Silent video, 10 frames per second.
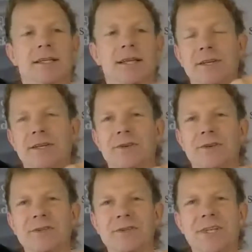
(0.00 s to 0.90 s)
And then you
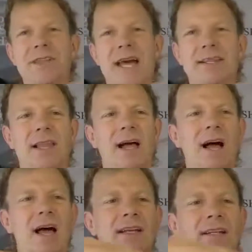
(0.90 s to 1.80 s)
can see that
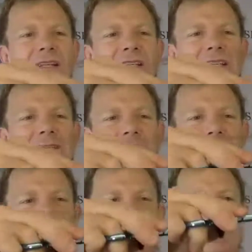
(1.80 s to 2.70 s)
line. Even if
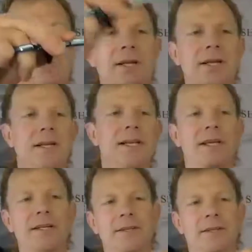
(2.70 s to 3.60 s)
we go in
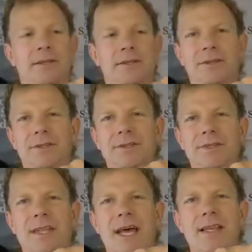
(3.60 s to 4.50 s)
again, you can
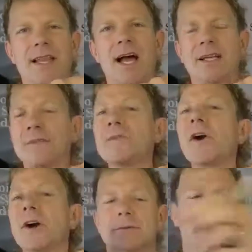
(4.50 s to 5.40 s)
see that line in
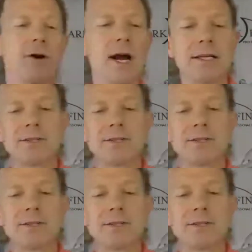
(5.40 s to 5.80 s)
there. All right.